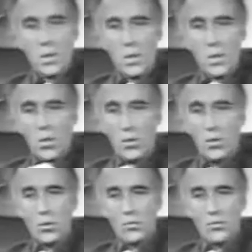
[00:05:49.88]

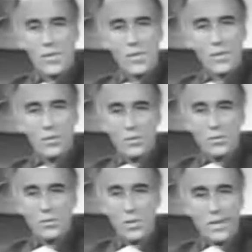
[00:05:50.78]
or physical
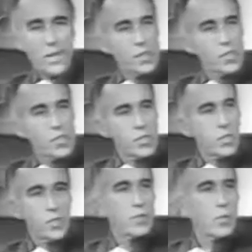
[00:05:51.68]
indulgence
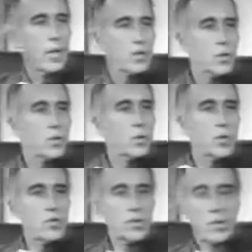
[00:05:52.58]
or whatever you like to
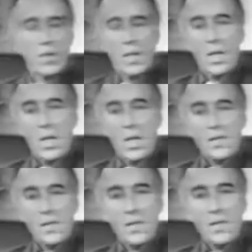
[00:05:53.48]
call it.
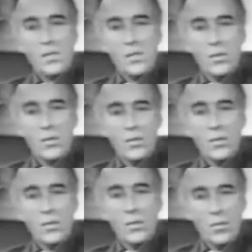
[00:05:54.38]
I think it's
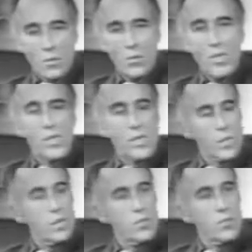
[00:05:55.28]
always this
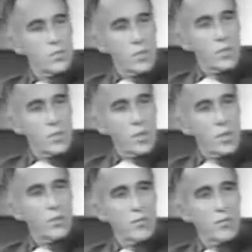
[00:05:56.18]
question of people
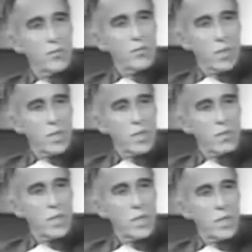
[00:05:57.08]
looking for a
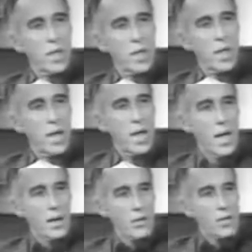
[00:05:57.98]
road
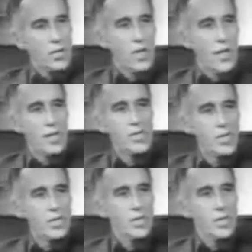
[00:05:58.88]
out, an
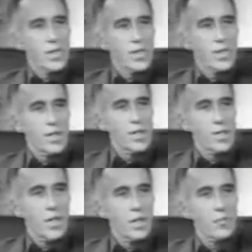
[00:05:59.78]
exit, an
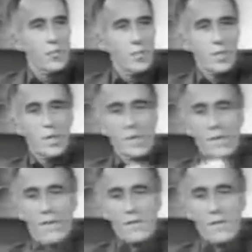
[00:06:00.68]
escape,
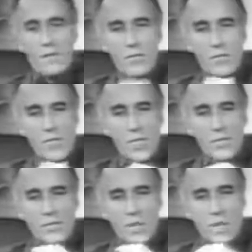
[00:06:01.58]
some form of
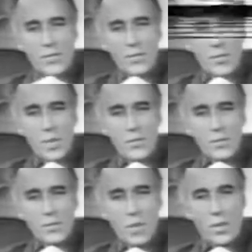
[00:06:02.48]
safety valve which will help
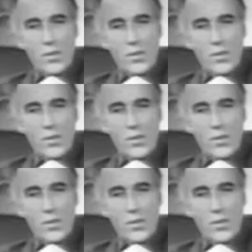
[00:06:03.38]
them to blow